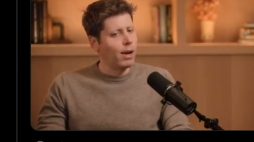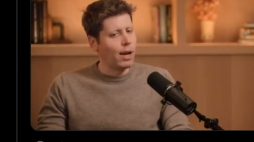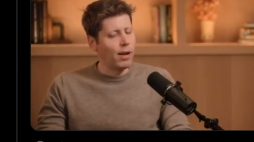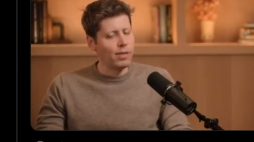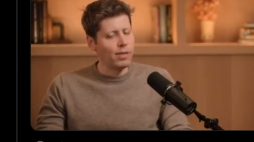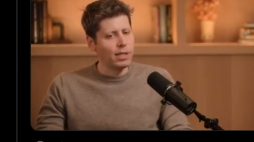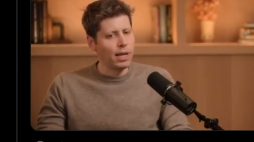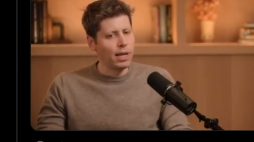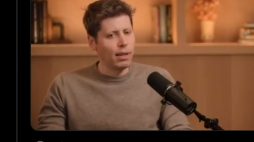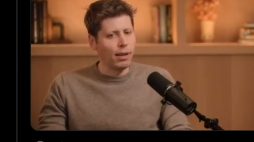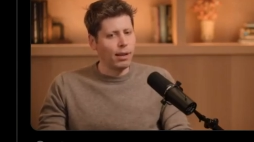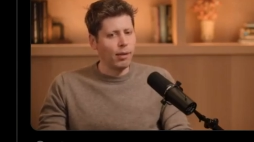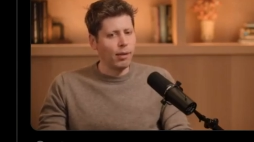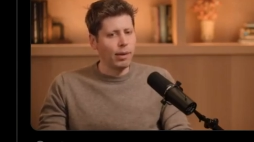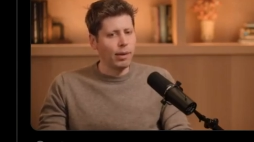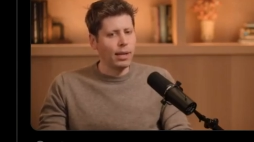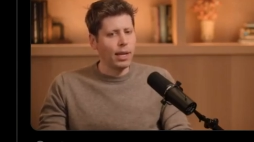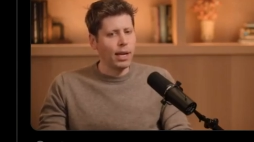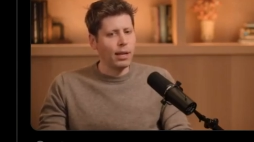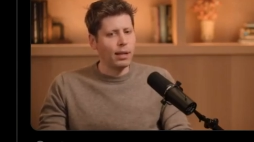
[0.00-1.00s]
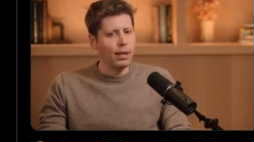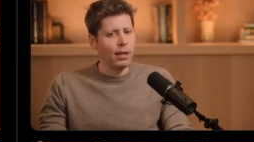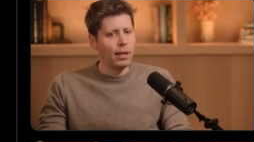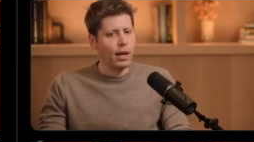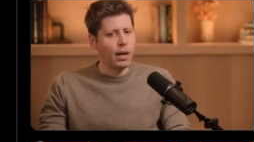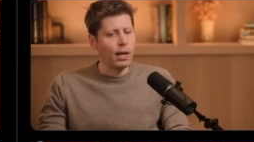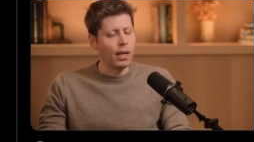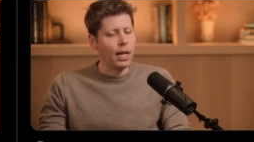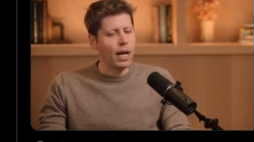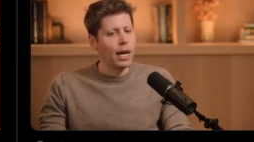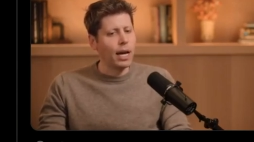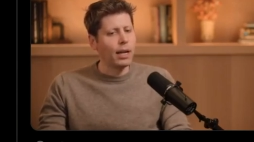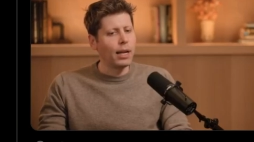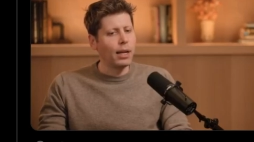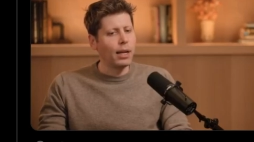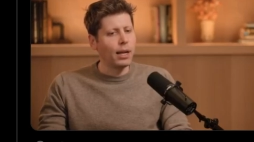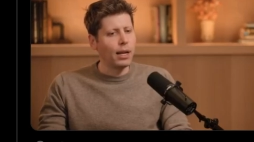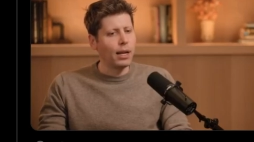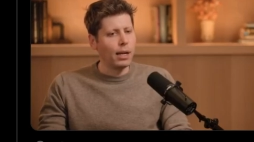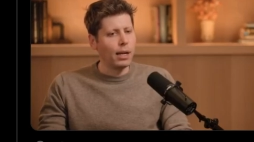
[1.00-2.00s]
obviously I think about that a lot,